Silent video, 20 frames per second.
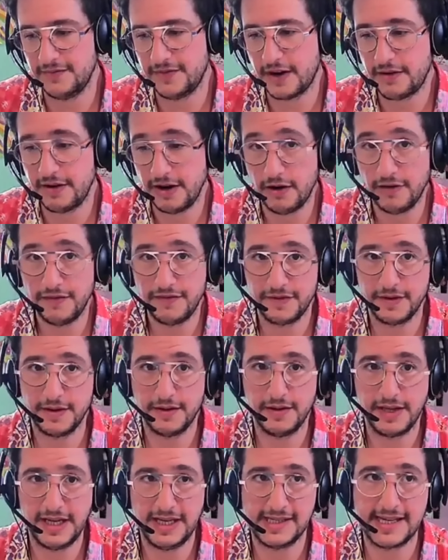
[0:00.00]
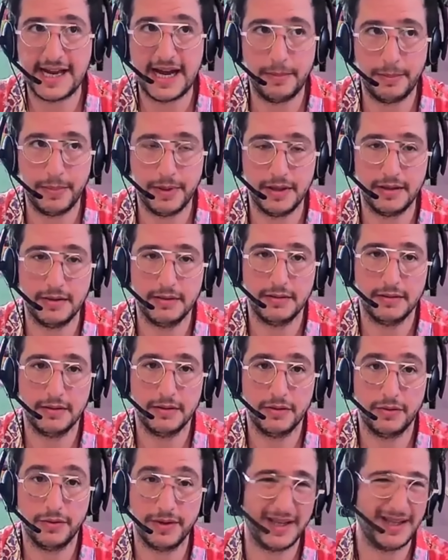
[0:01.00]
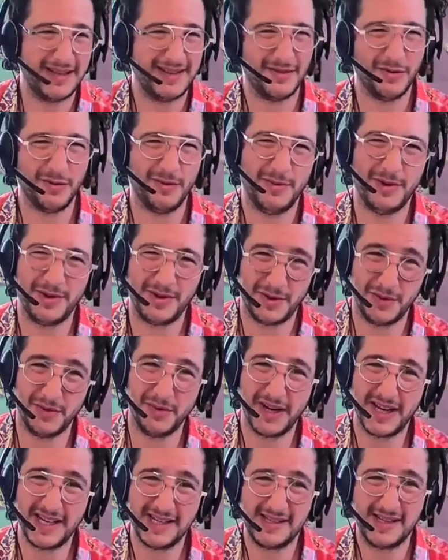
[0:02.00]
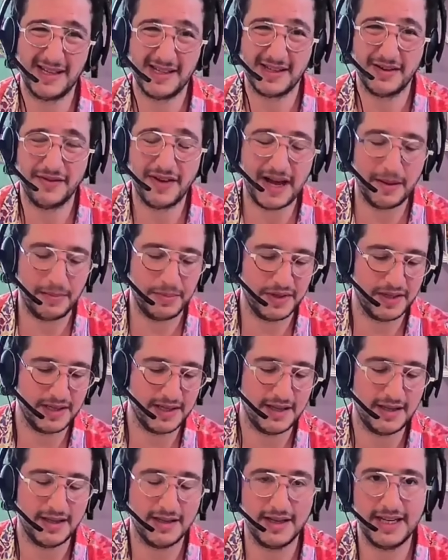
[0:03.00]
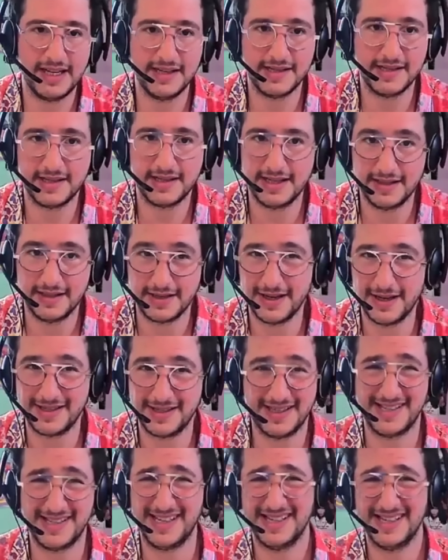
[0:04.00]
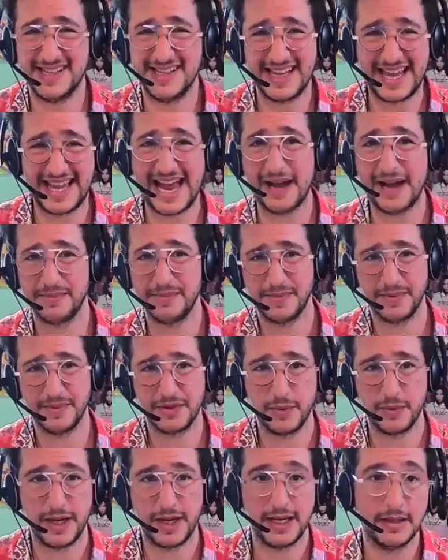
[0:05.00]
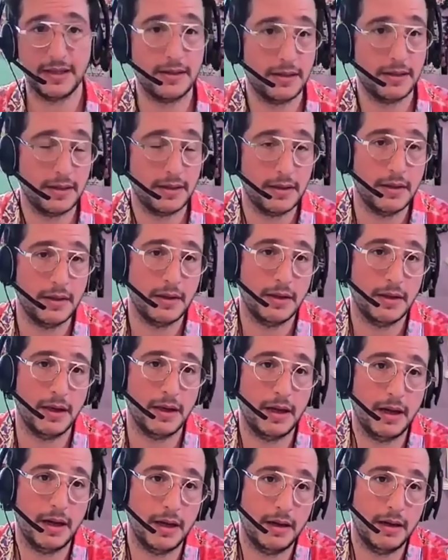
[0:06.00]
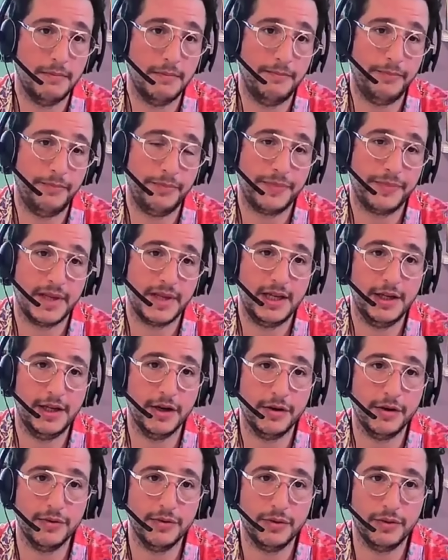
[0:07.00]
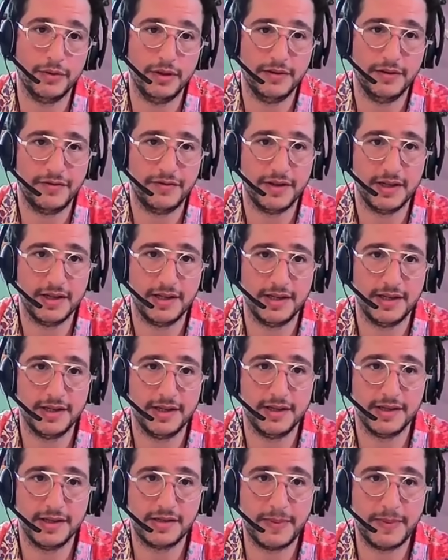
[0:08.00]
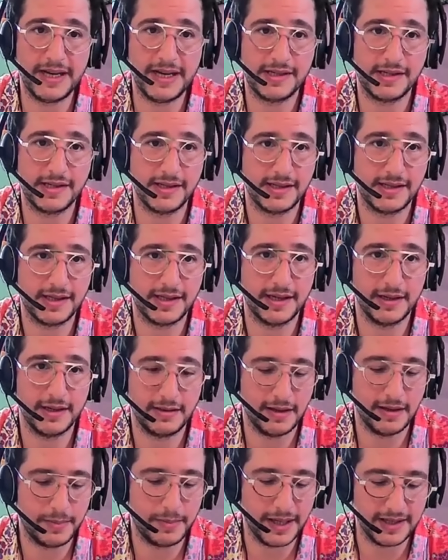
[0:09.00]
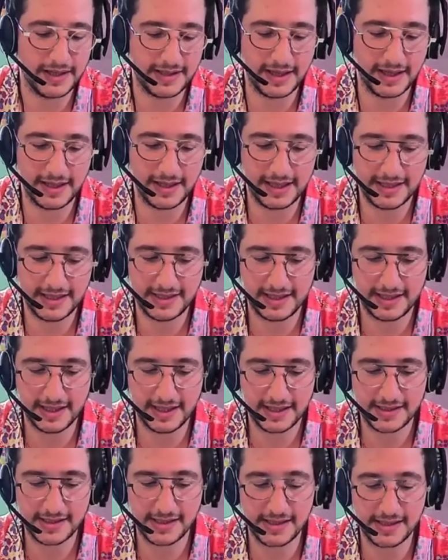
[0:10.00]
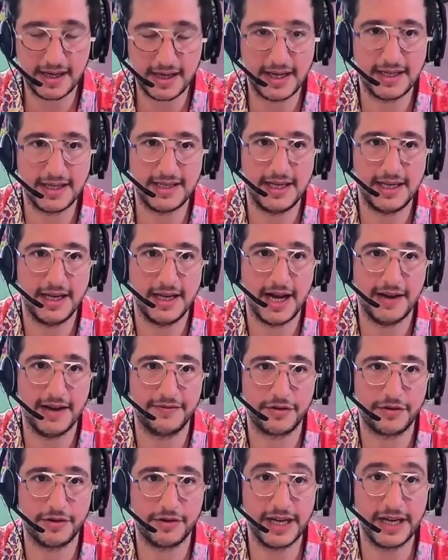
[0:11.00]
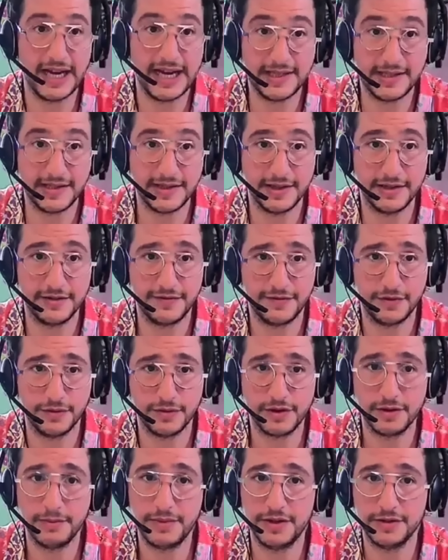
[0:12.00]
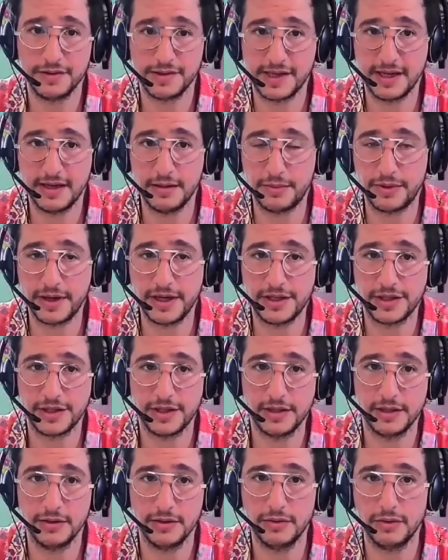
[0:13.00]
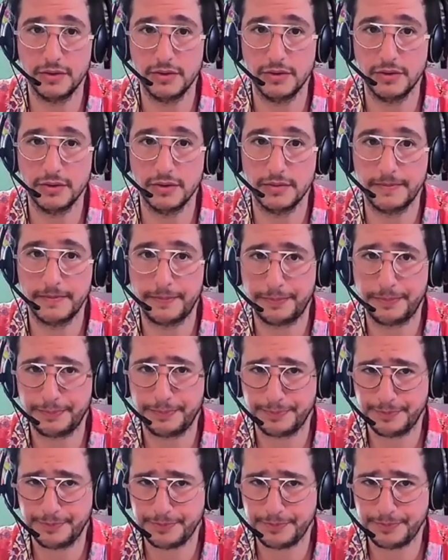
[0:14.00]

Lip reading: And very often these happen, or almost always these have happened, in the interstices and the gaps between you know, all of the spaces that a paternalistic society have created for communal celebration or